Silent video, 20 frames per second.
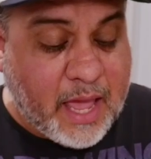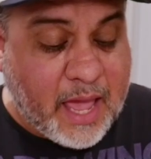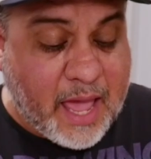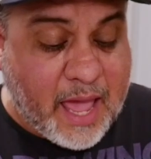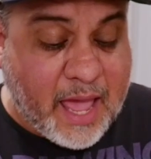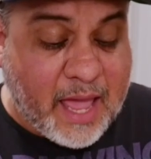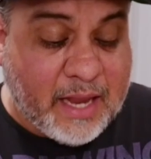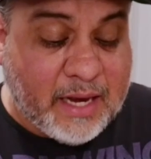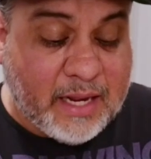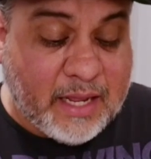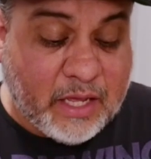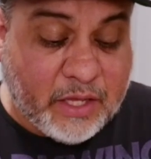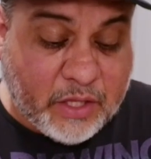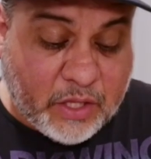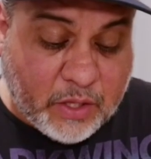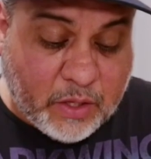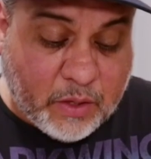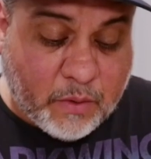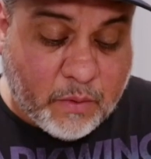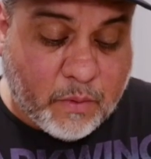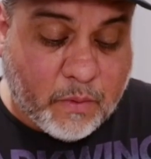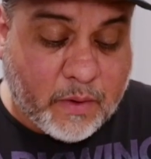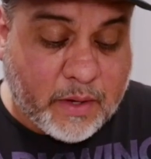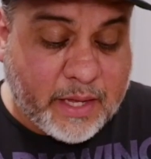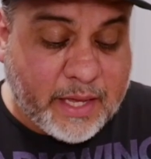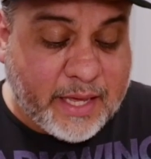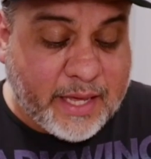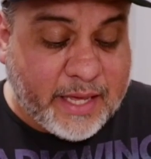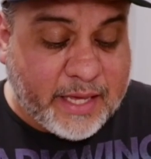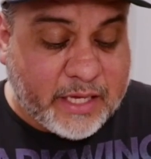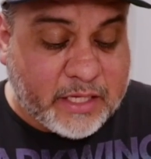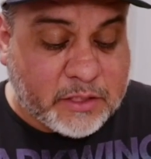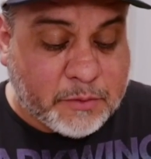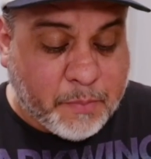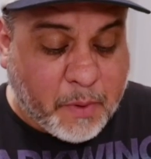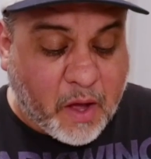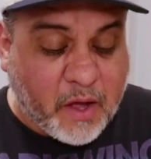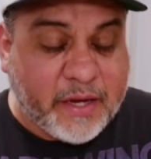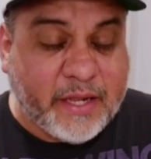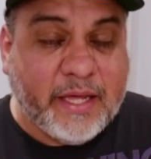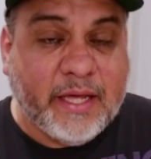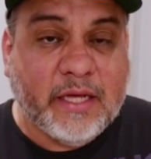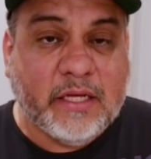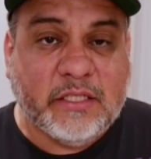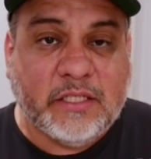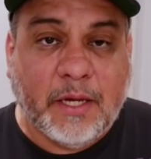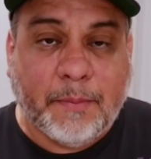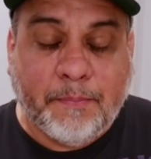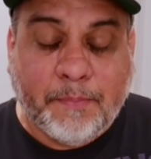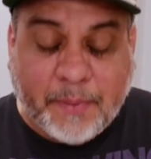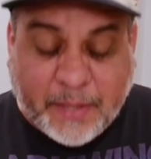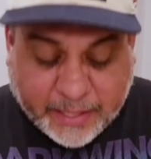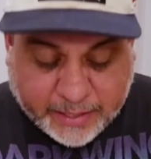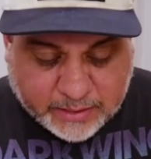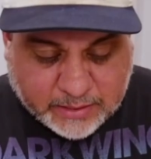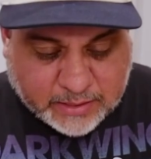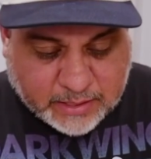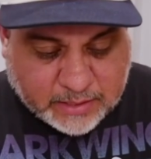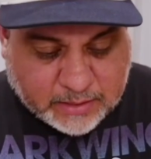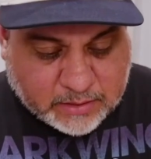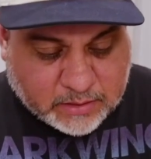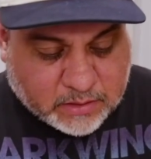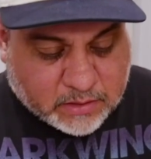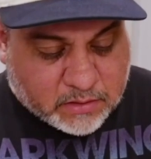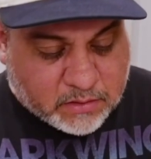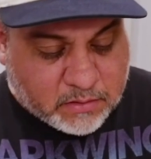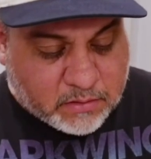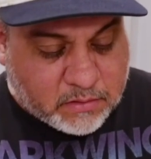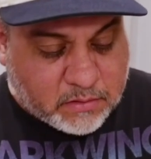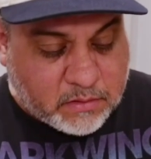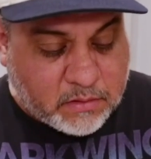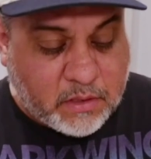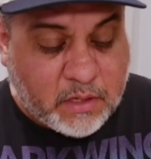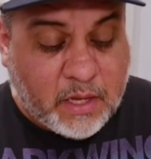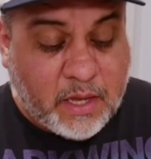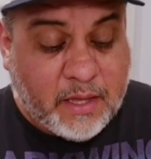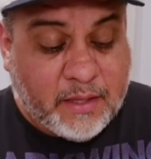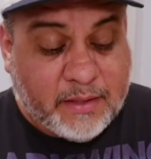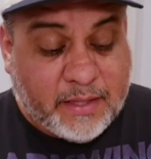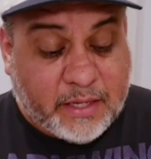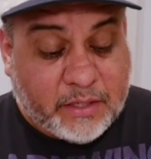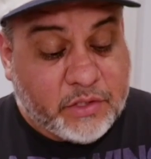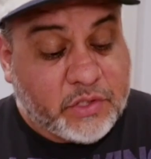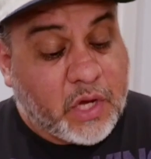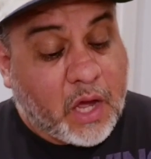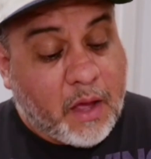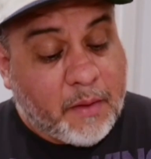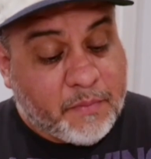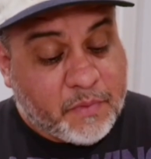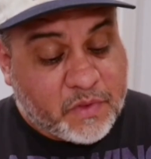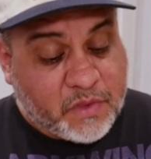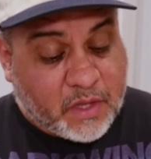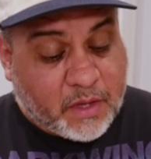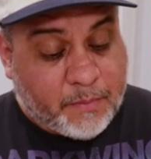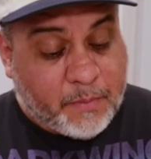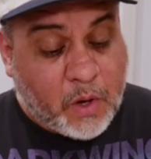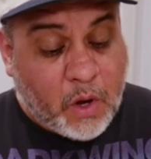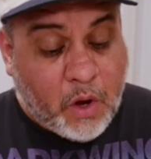and hew his body to pieces." Then Tom Thumb